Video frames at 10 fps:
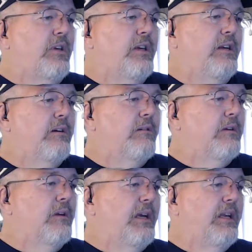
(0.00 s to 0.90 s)
here.
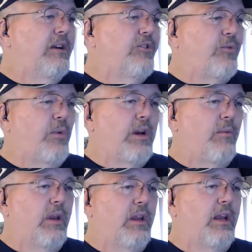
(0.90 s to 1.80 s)
Let me get into this one I
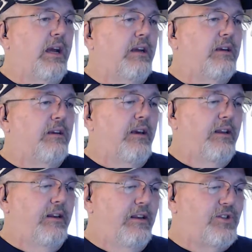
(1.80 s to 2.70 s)
really like,
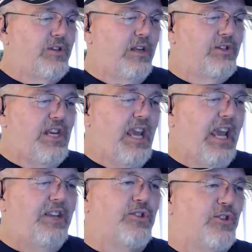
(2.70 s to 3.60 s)
and she
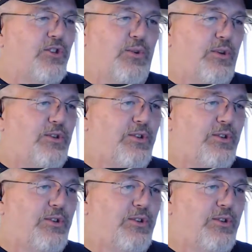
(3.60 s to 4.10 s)
hates this source,